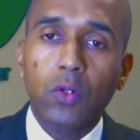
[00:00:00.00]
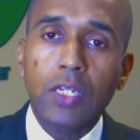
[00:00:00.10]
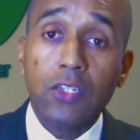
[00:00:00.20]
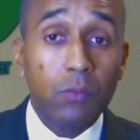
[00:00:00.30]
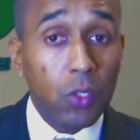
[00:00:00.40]

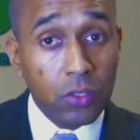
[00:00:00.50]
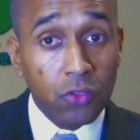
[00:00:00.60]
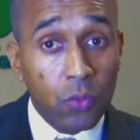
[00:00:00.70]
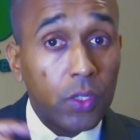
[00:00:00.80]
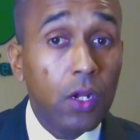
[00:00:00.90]
ordination because the
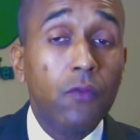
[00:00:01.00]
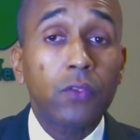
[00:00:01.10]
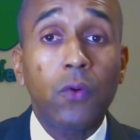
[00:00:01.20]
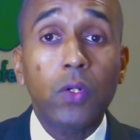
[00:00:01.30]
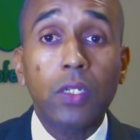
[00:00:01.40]
General
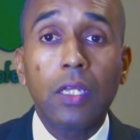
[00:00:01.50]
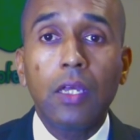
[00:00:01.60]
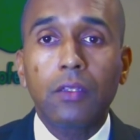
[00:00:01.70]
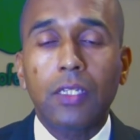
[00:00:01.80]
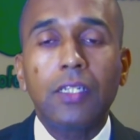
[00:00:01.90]
Conference voted
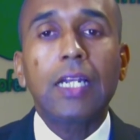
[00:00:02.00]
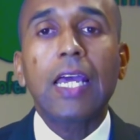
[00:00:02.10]
they did